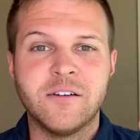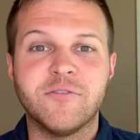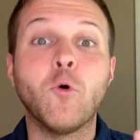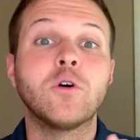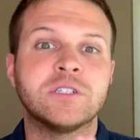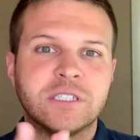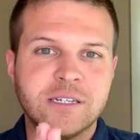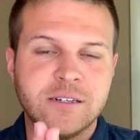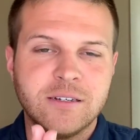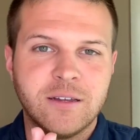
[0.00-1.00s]
Force
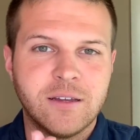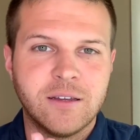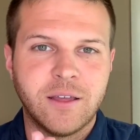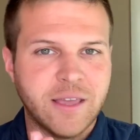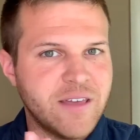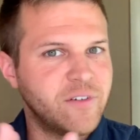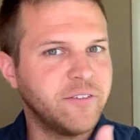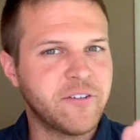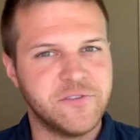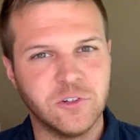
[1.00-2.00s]
it. Even
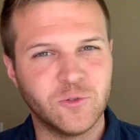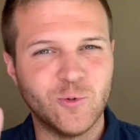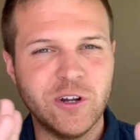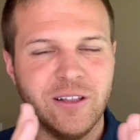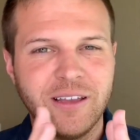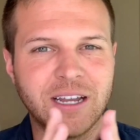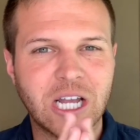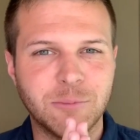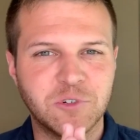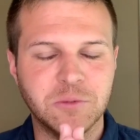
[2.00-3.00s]
if it feels really
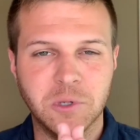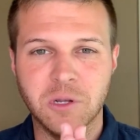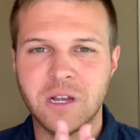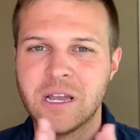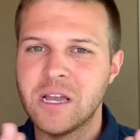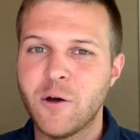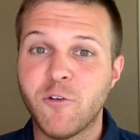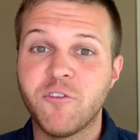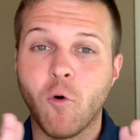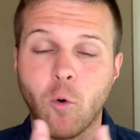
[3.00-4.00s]
uncomfortable,
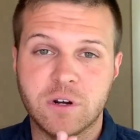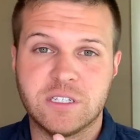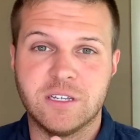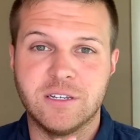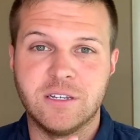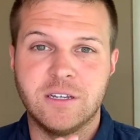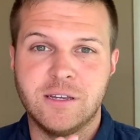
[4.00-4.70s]
force it.